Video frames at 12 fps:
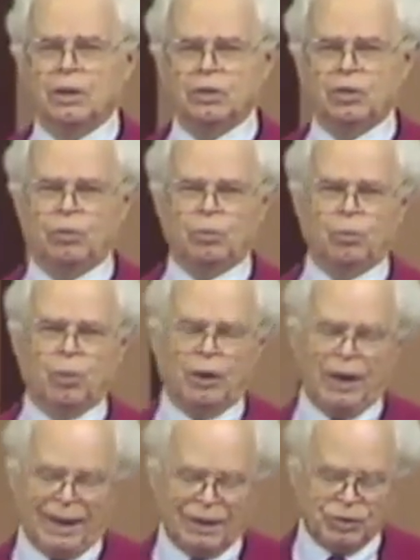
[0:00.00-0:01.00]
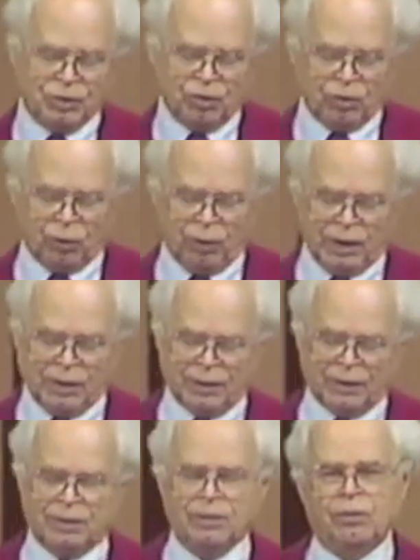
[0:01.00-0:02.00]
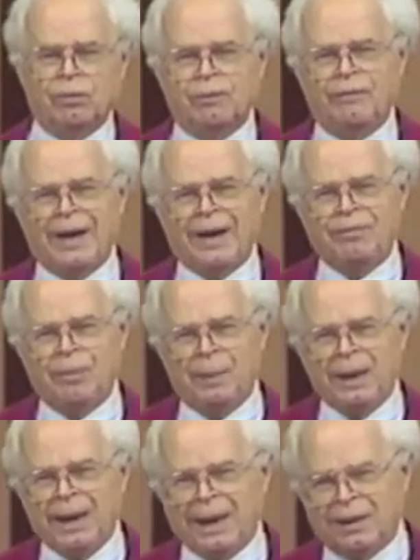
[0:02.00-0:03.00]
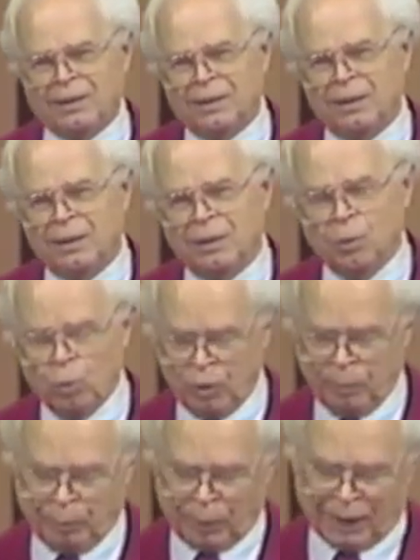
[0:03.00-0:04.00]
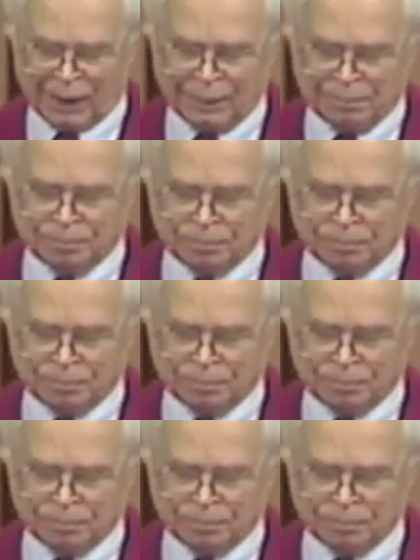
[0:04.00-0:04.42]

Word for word: So one has to agree that the revival began with prayer.